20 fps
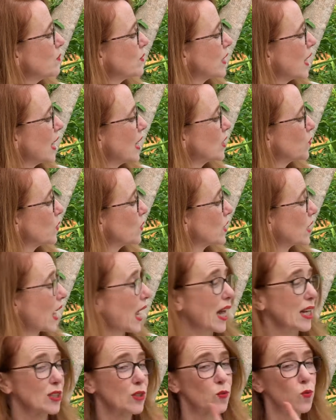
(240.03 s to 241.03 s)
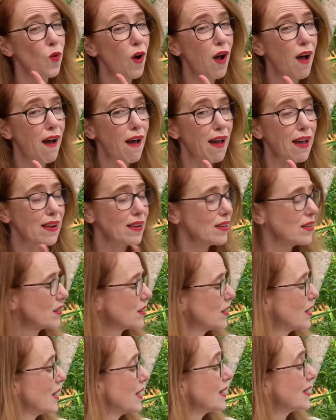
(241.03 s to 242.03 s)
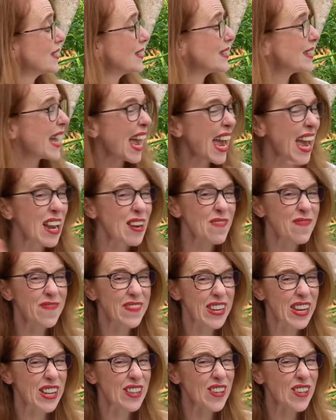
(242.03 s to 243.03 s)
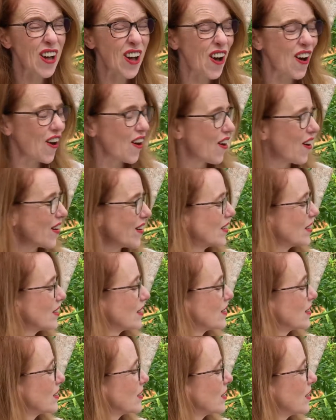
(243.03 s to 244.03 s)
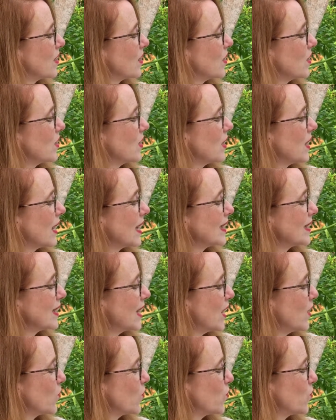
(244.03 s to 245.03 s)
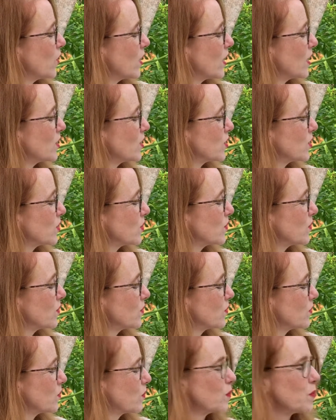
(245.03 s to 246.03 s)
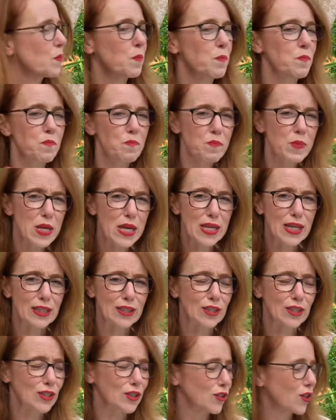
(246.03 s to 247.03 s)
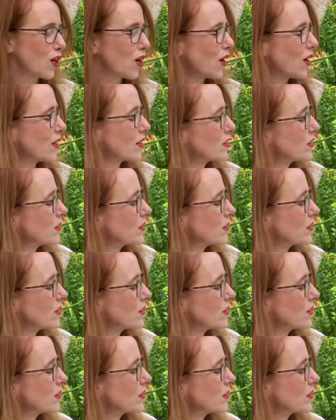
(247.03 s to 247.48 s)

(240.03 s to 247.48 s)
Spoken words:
days we catch one 10 feet long and 10 fish, big and strong.